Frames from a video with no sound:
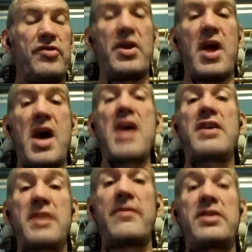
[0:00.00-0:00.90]
Yeah,
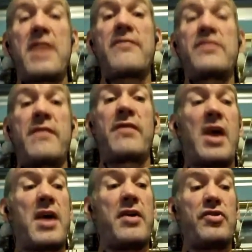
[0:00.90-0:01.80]
77,
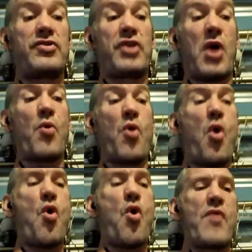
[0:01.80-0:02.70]
78. It used to
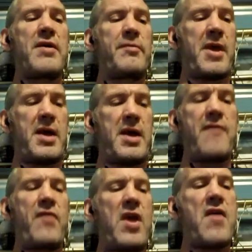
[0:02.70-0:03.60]
go all round, mate,
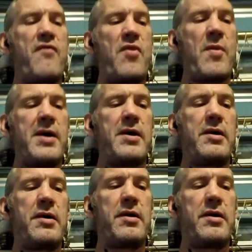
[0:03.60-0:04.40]
everywhere.